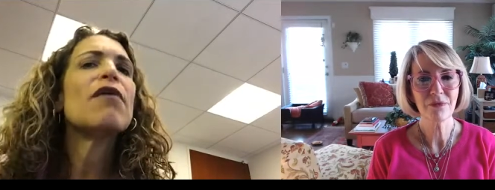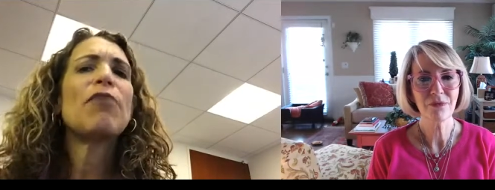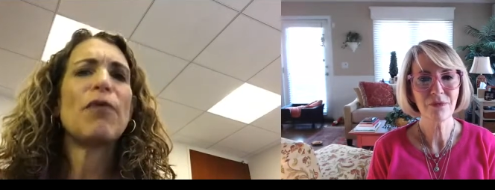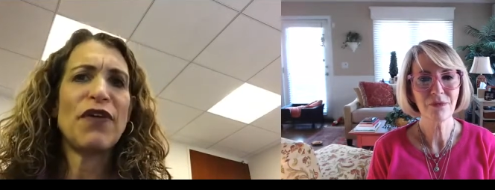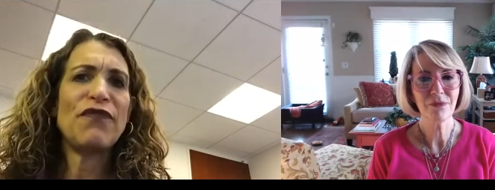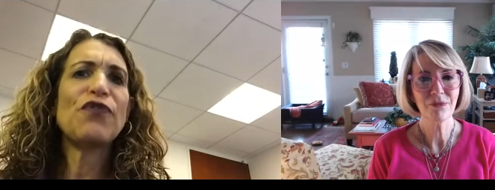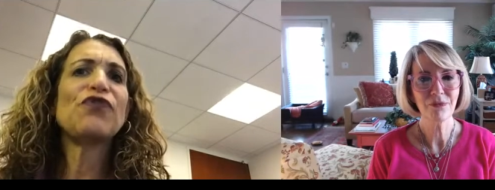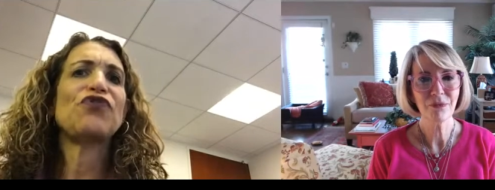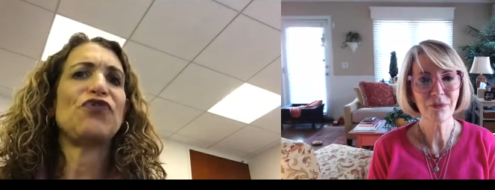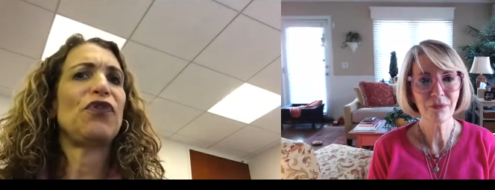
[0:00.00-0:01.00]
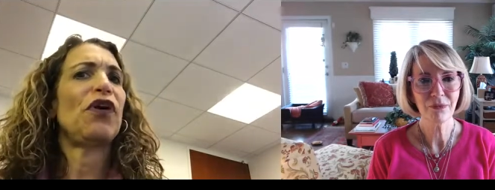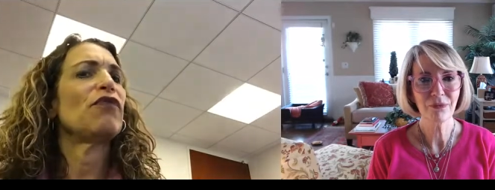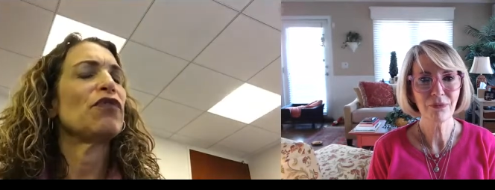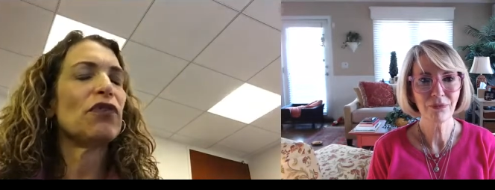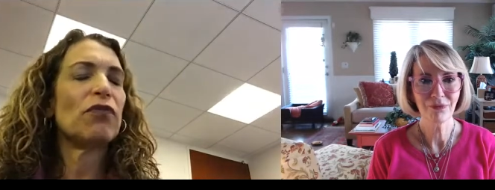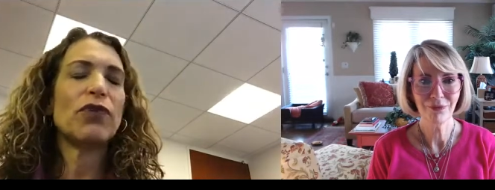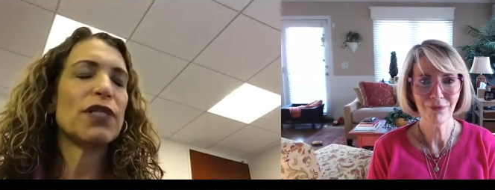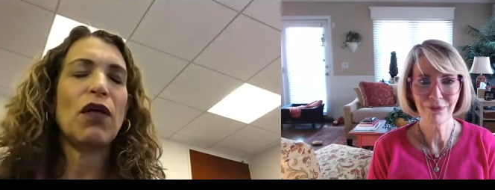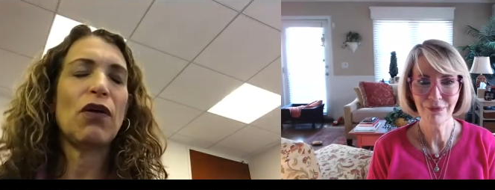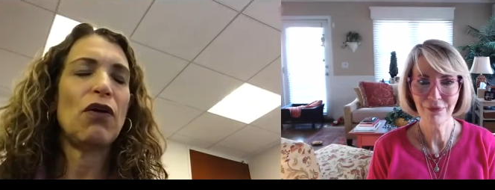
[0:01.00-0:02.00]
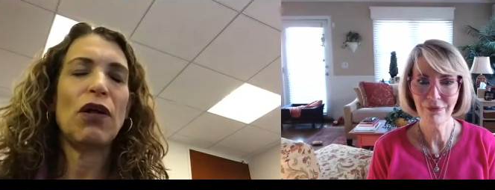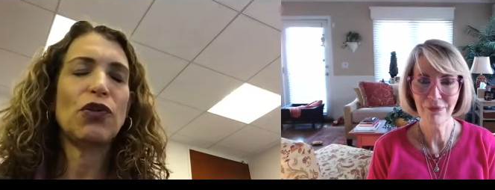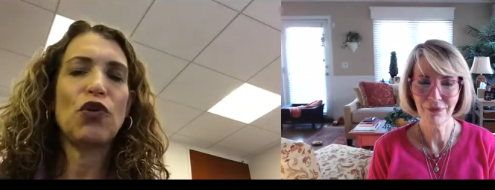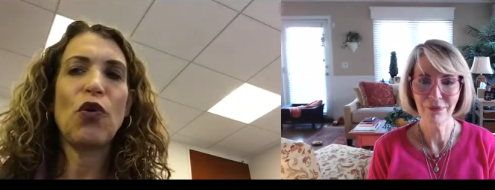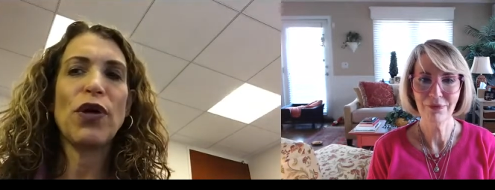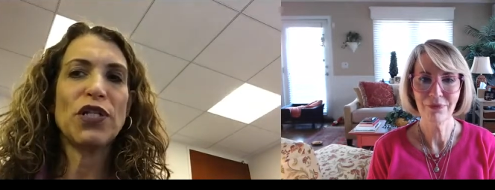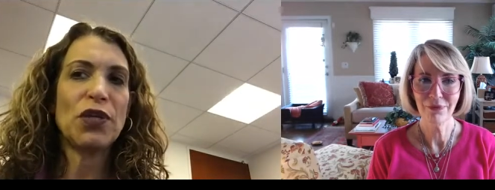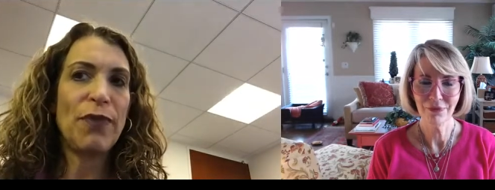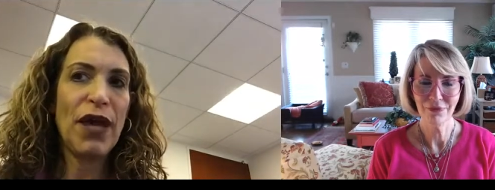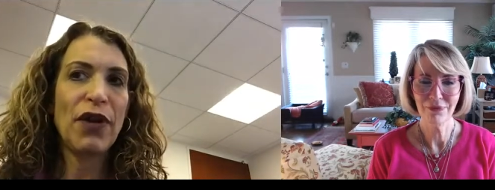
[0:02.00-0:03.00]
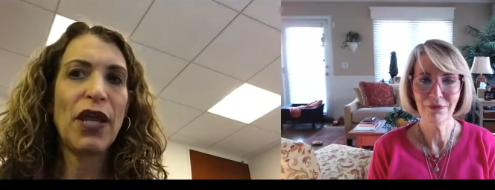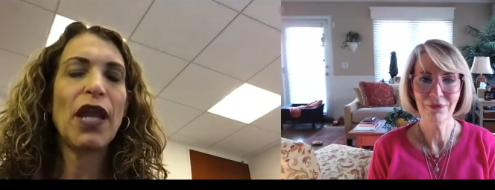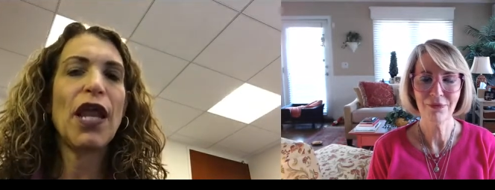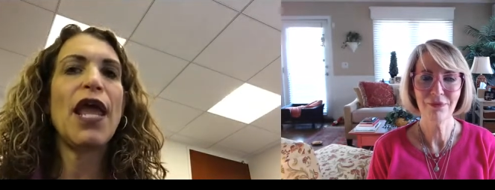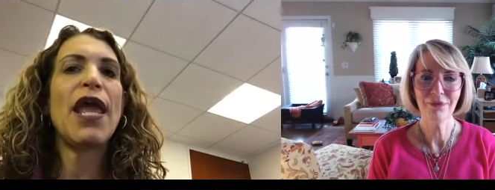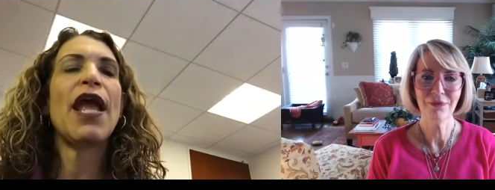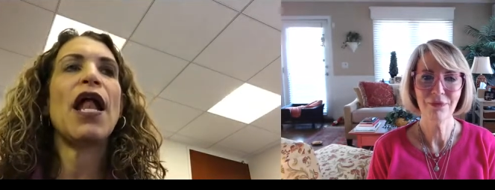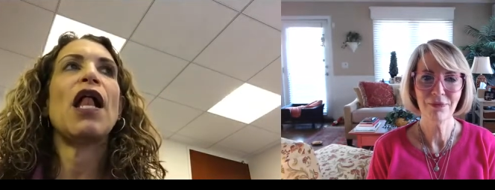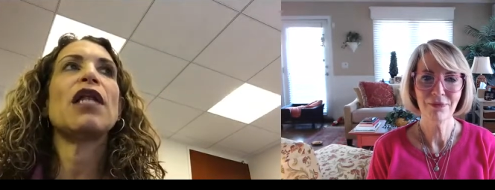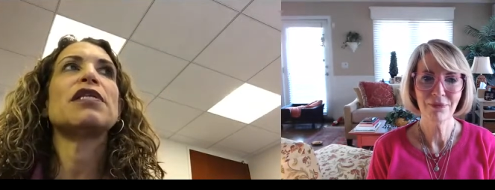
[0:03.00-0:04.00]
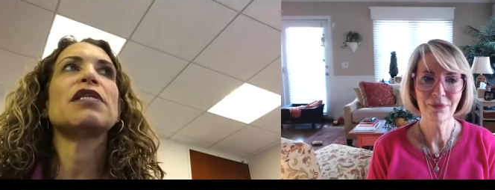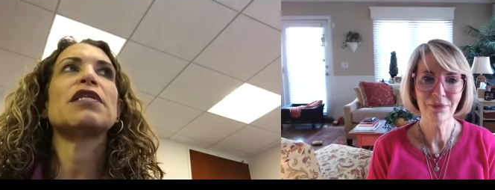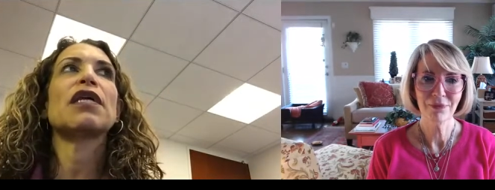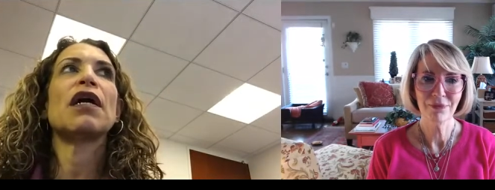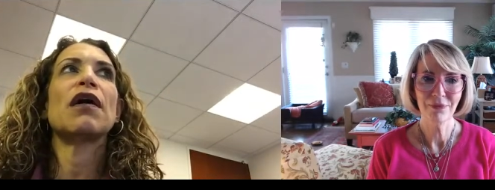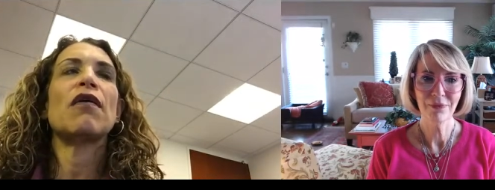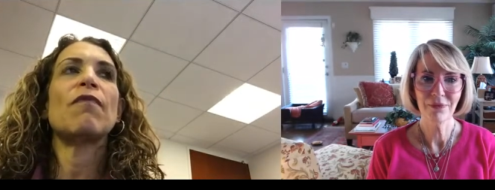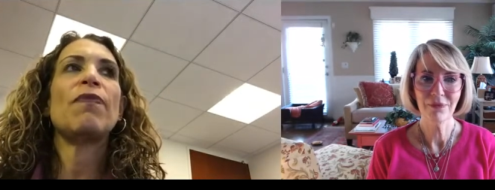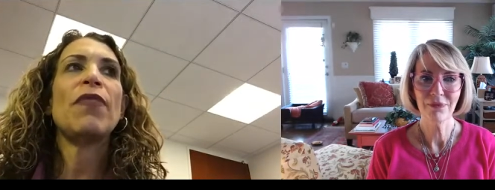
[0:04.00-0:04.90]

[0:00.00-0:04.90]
Speaker 1: but my first true love was was alcohol no question about it and um,